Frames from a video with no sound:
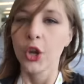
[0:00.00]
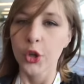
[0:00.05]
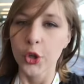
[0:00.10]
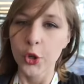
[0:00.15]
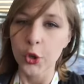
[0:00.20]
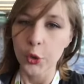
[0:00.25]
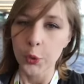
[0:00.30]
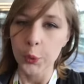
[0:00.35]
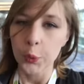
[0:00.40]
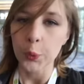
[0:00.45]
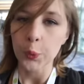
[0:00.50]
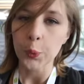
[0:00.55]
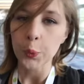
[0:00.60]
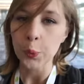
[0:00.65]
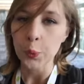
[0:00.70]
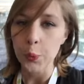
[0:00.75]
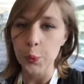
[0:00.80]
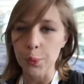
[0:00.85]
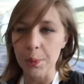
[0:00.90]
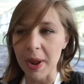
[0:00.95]
you
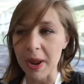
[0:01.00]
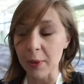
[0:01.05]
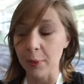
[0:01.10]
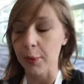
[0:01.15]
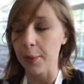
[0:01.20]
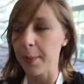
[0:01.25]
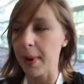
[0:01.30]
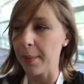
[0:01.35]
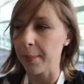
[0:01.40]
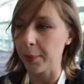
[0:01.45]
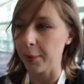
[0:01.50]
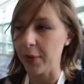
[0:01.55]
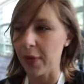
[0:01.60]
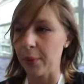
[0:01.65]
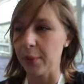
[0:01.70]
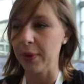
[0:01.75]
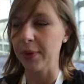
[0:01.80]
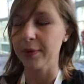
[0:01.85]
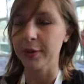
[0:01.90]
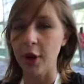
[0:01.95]
may remember
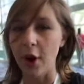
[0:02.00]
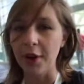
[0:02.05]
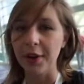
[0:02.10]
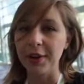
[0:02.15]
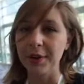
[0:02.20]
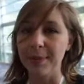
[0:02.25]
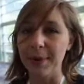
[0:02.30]
that we were talking